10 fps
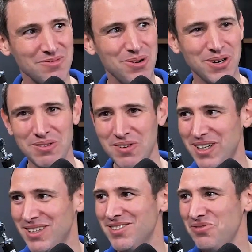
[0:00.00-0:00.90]

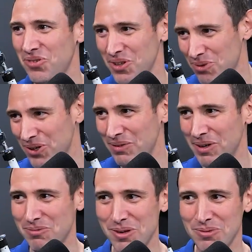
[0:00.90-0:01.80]
Pokemon is for the
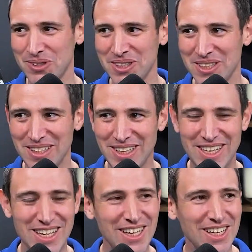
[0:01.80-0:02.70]
Pokemon people.
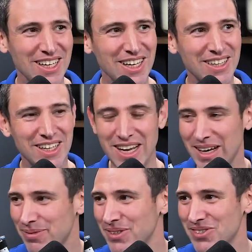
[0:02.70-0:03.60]
And then
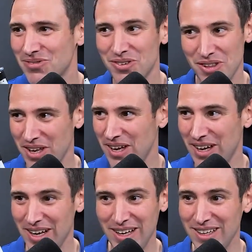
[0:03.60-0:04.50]
Apple's for the,
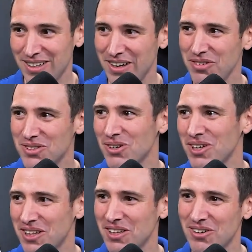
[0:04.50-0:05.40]
everyone's
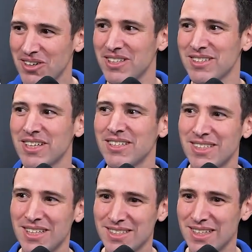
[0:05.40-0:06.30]
talking to their audience. I guess
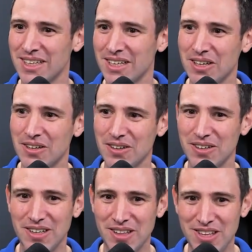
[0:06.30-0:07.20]
that's like
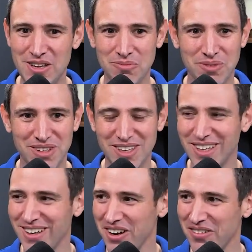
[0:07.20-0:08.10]
a theme
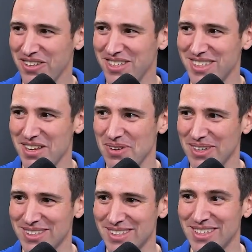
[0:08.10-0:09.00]
of these
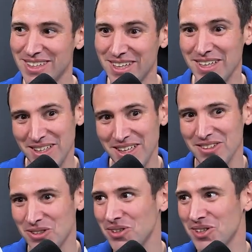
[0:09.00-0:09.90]
emails. That like, yeah,
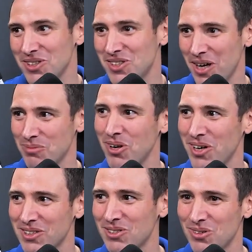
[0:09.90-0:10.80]
they're doing a good job
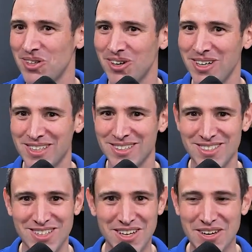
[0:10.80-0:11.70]
talking to the audience.